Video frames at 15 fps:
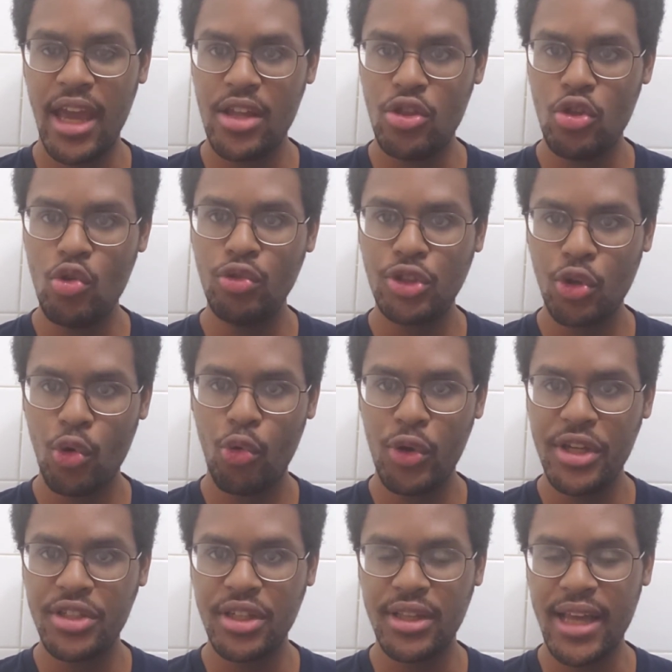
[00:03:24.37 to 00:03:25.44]
a neutral
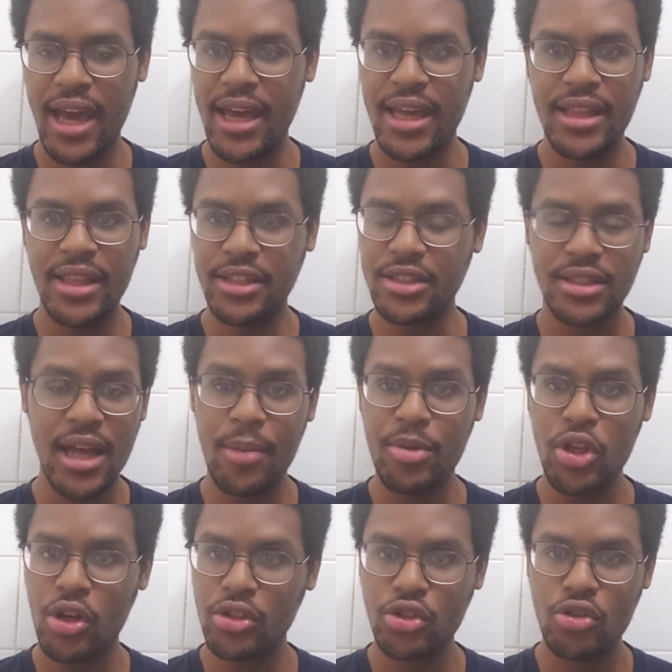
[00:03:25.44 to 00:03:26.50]
region that does not
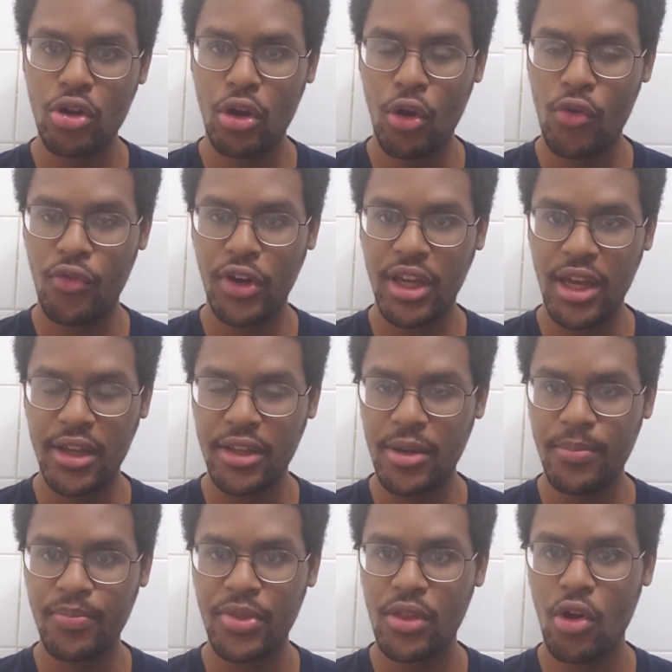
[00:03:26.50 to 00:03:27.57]
belong to the Clover
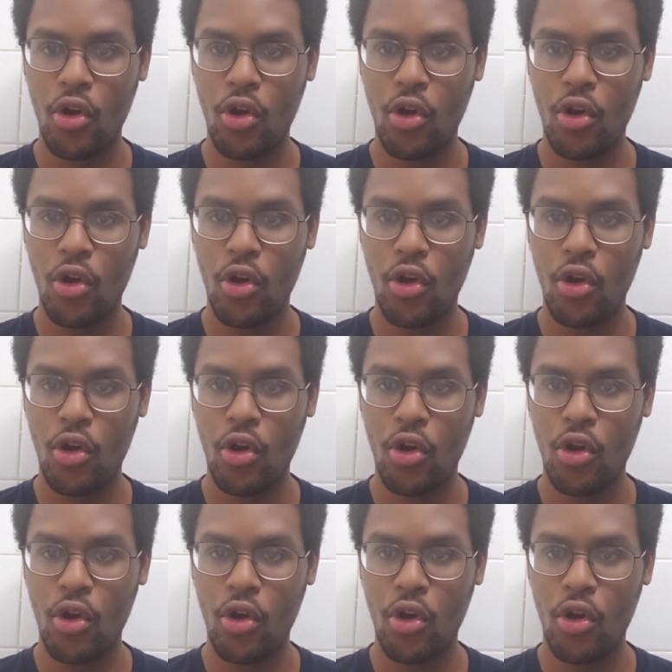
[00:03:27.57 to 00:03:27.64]
Kingdom